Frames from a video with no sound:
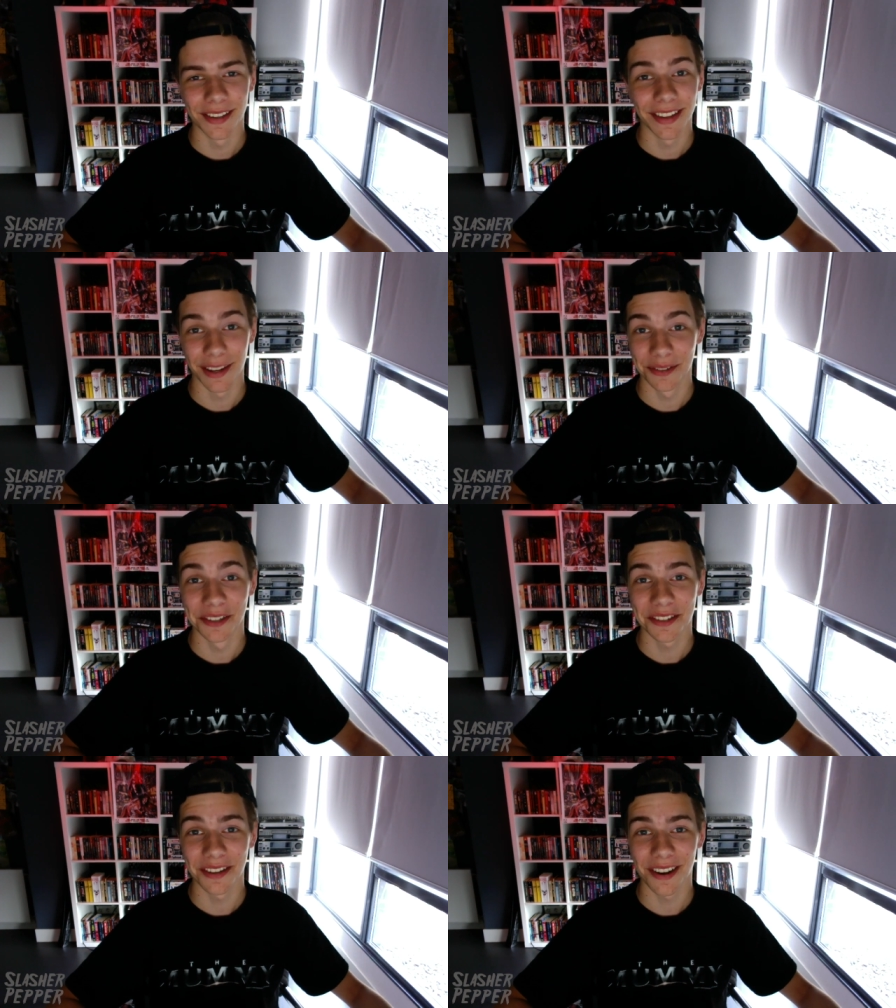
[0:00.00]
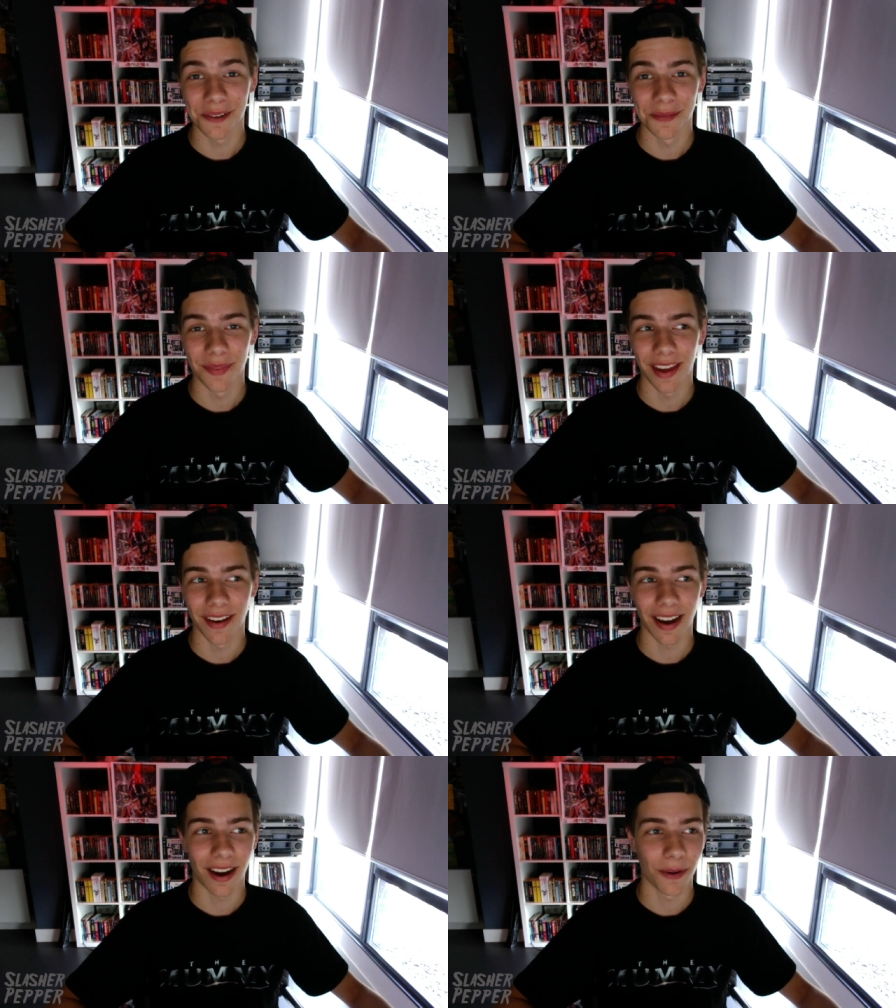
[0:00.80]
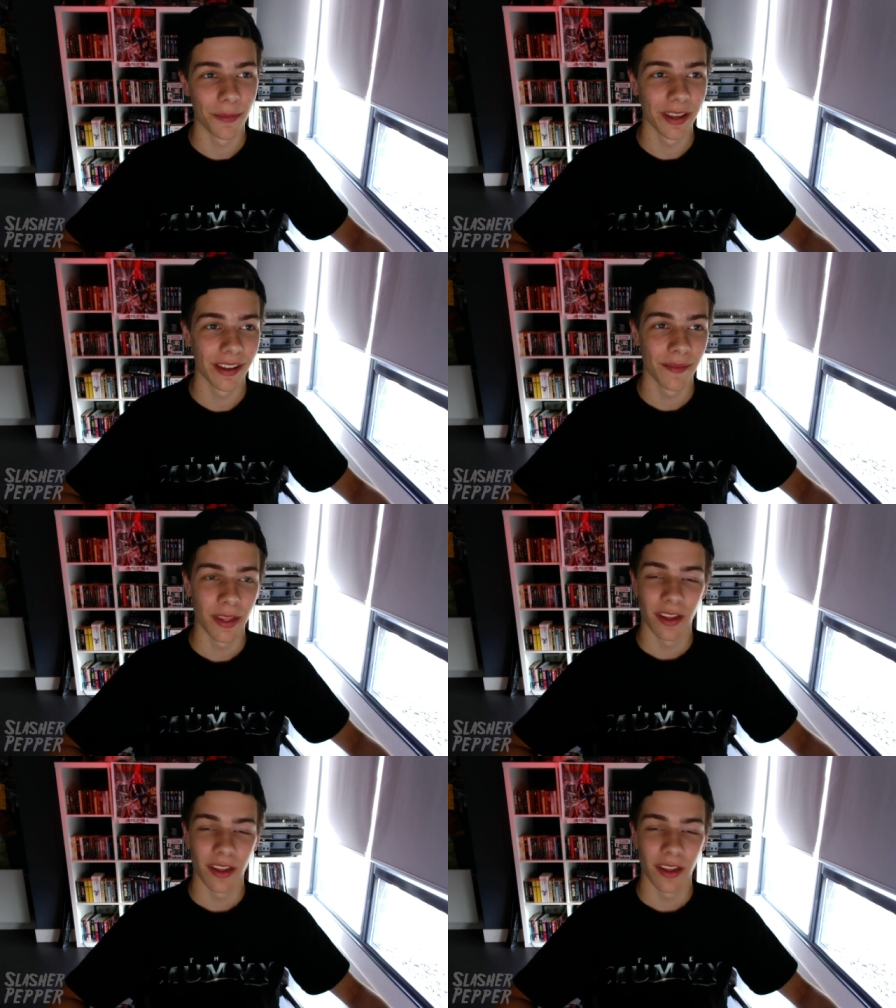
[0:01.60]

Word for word: Then you're good to go. Then I'll be